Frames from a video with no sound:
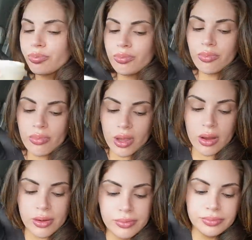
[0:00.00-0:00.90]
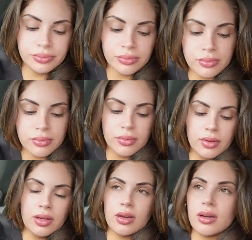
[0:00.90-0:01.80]
I'm honestly tired of Starbucks.
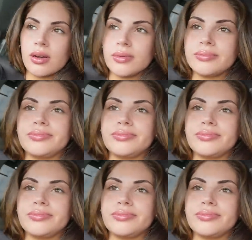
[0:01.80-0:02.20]
So I was just telling